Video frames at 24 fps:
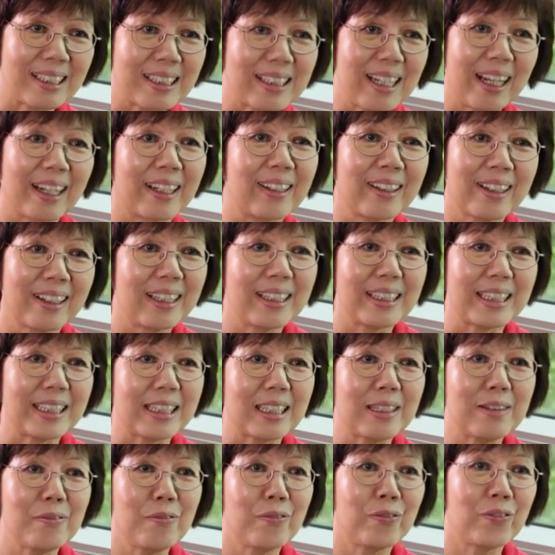in
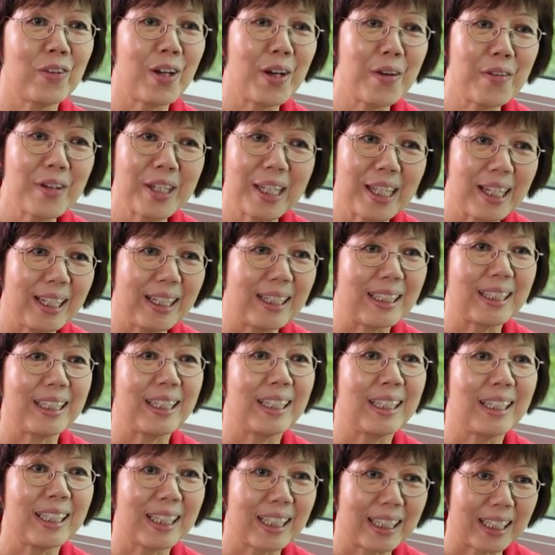technology very
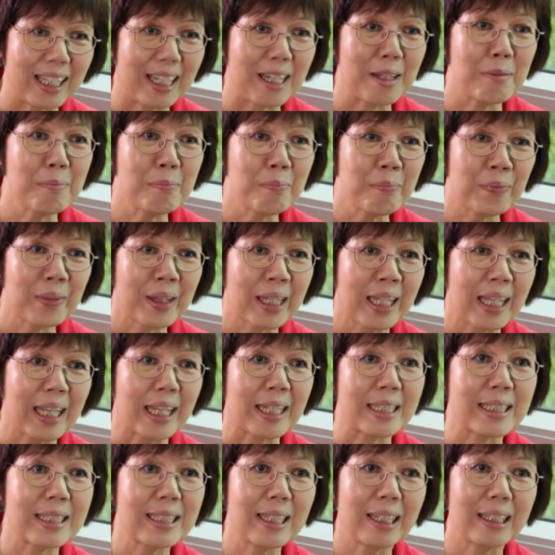early in the game
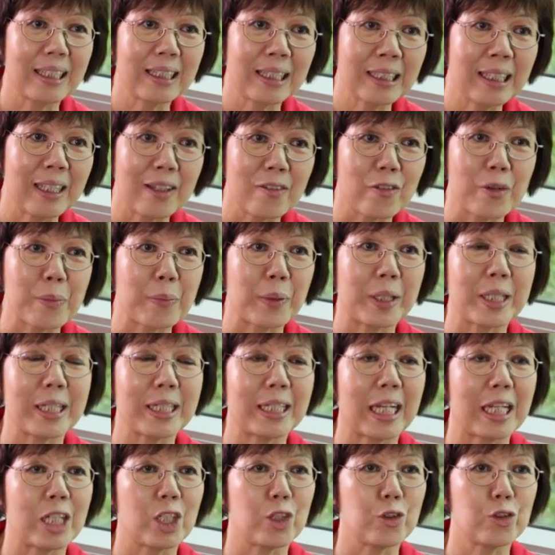and telling
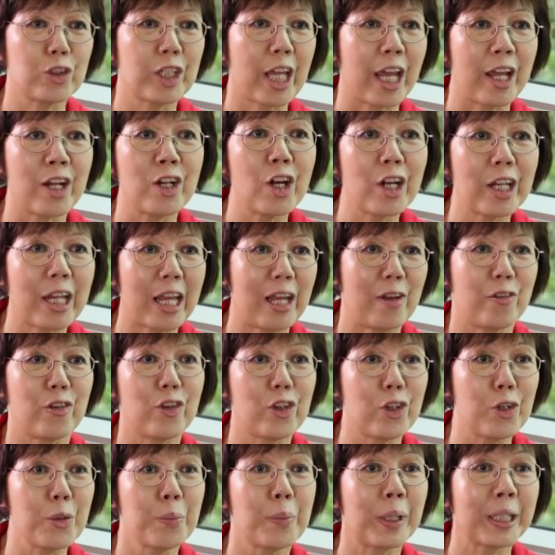everybody that you cannot have
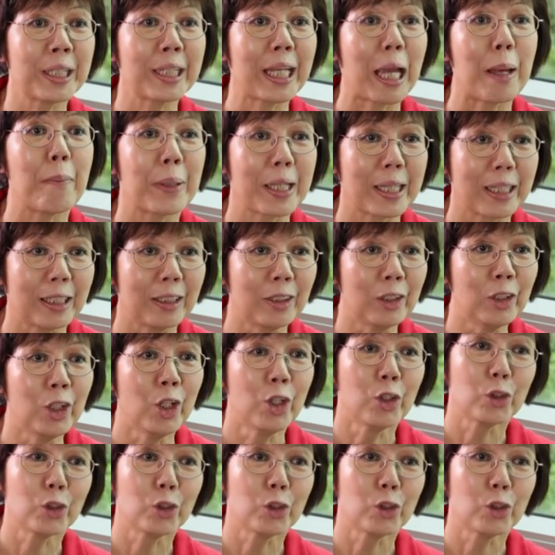human capital